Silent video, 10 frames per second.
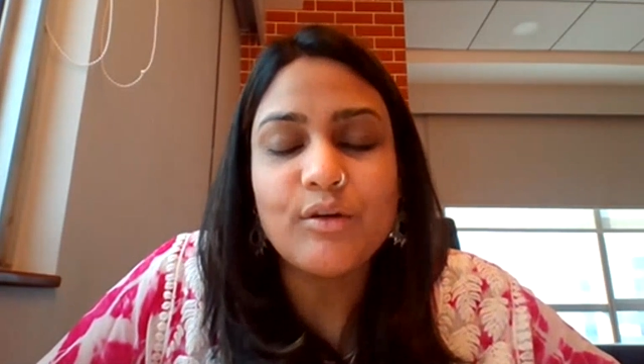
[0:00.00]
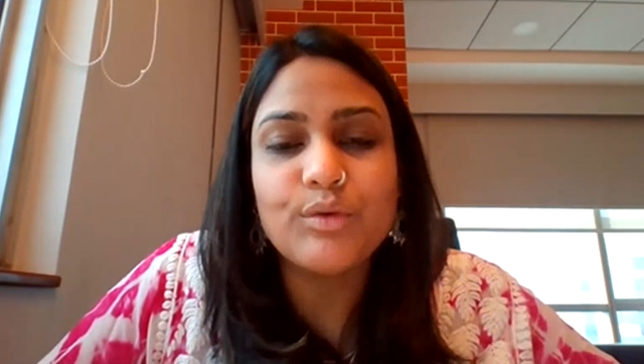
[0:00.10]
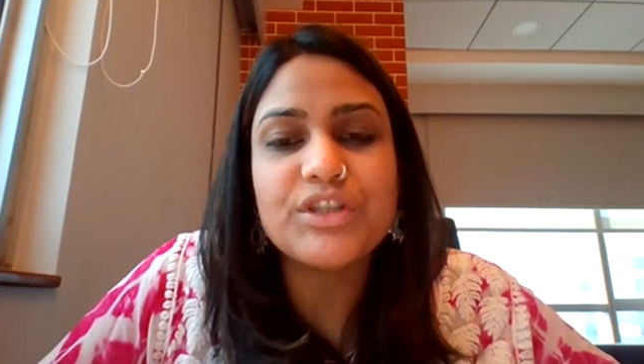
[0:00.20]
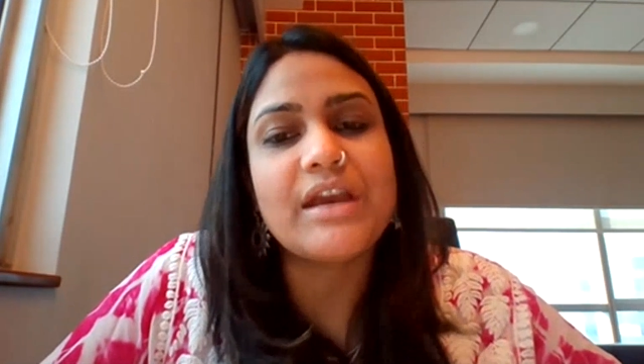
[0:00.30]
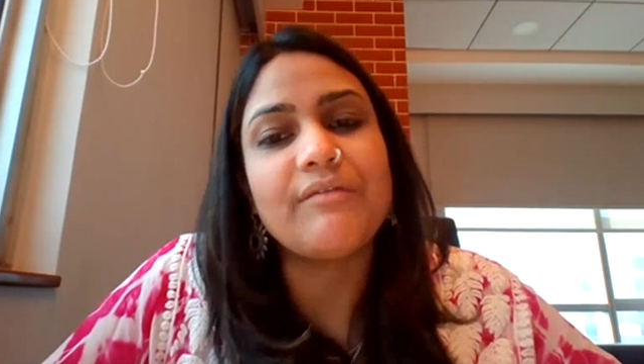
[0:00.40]

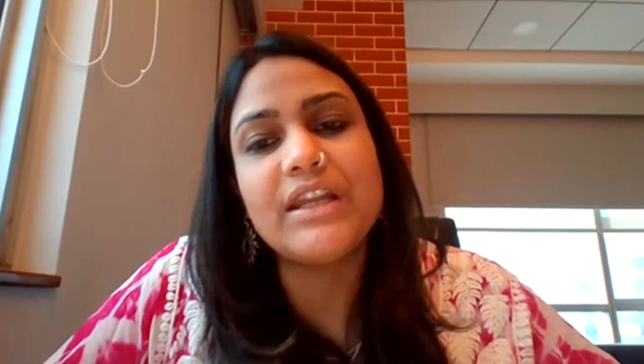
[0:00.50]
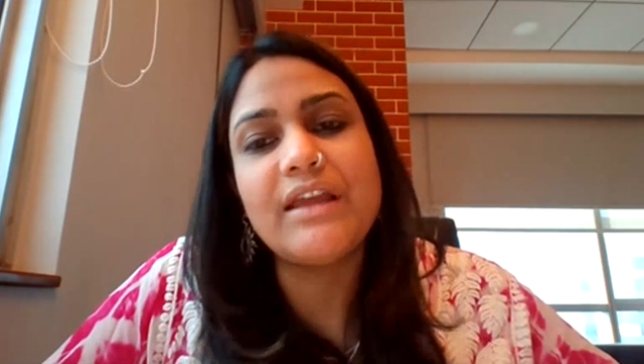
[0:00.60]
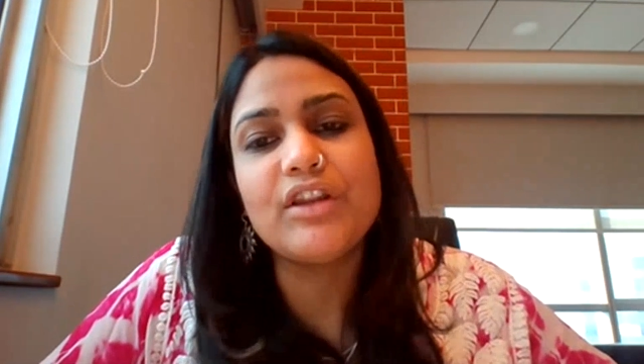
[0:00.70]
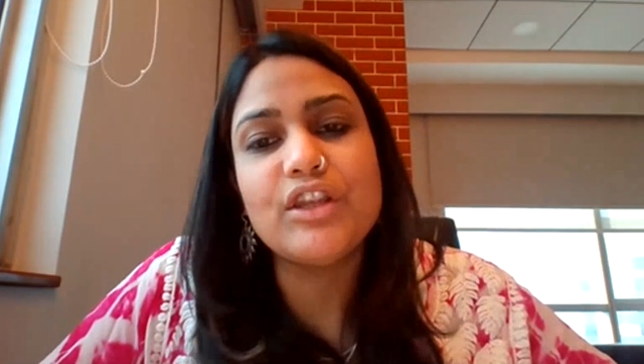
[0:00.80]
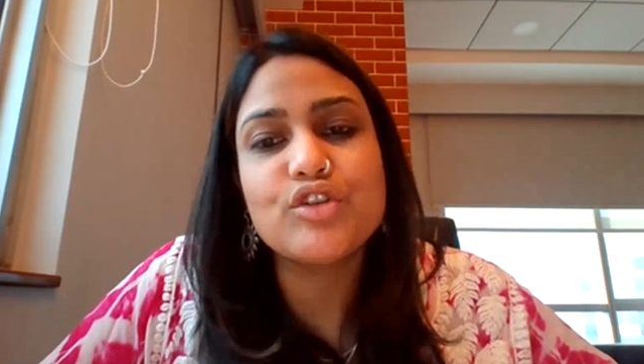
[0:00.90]
whichever
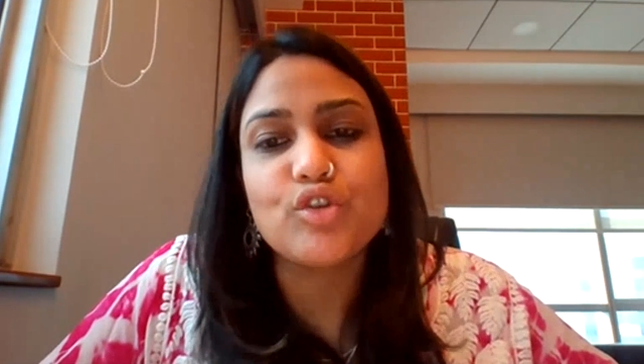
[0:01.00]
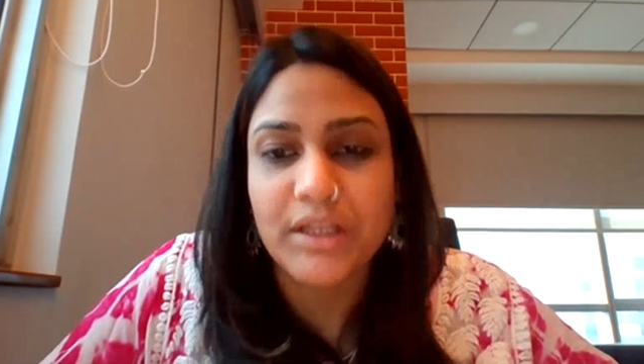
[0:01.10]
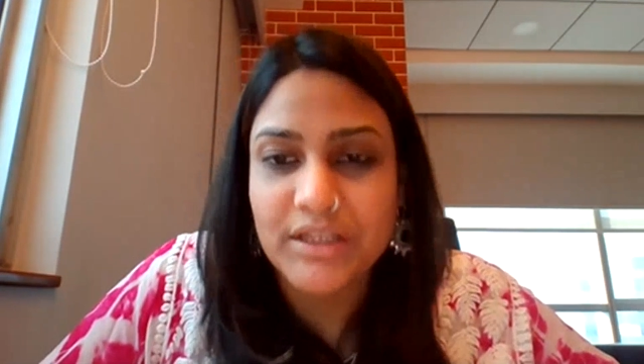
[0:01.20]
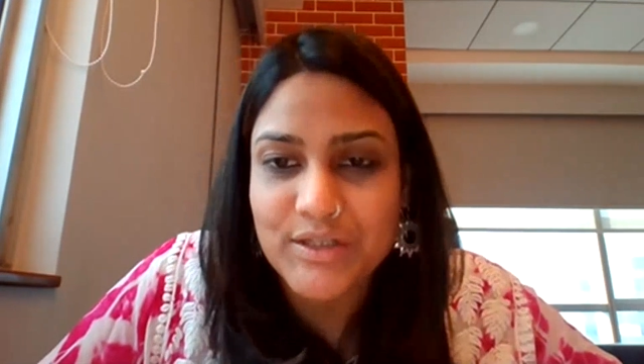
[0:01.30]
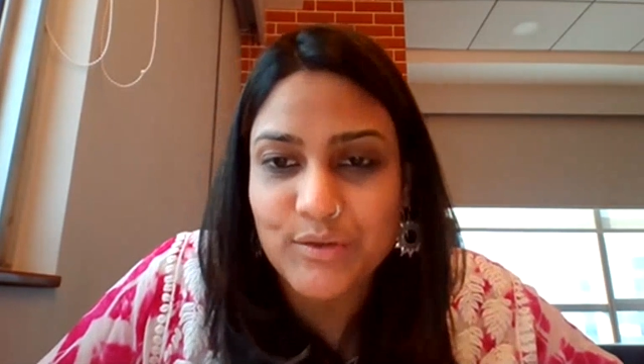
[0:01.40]
level you
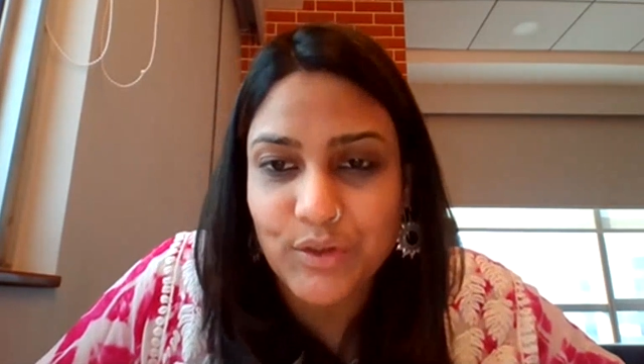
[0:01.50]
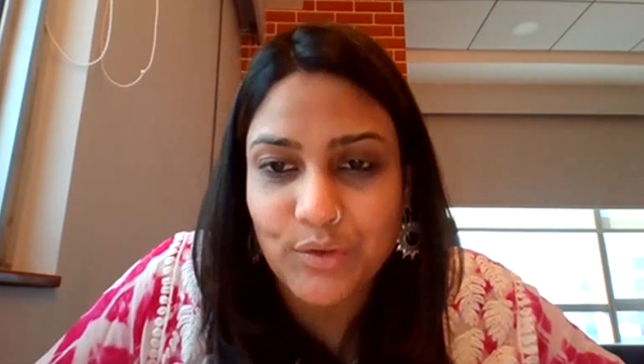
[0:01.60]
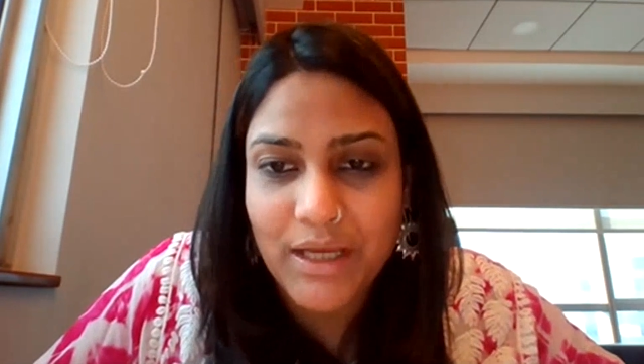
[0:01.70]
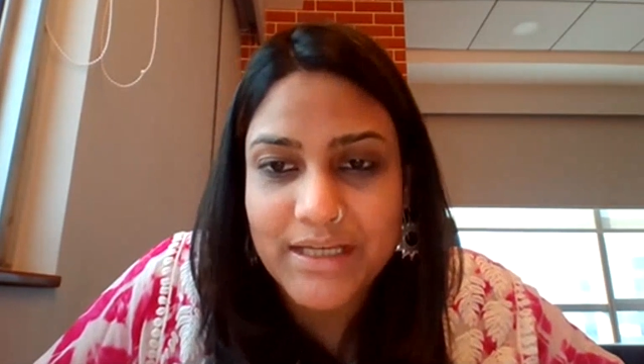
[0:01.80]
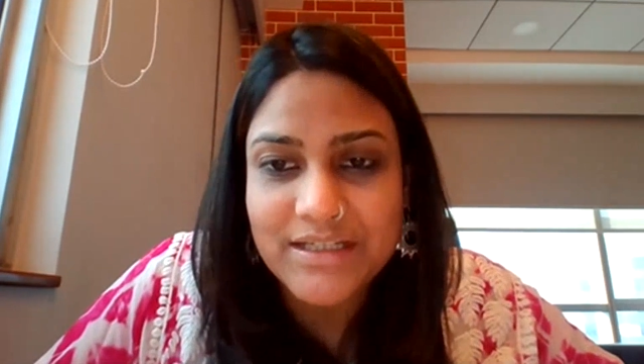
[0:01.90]
join the studio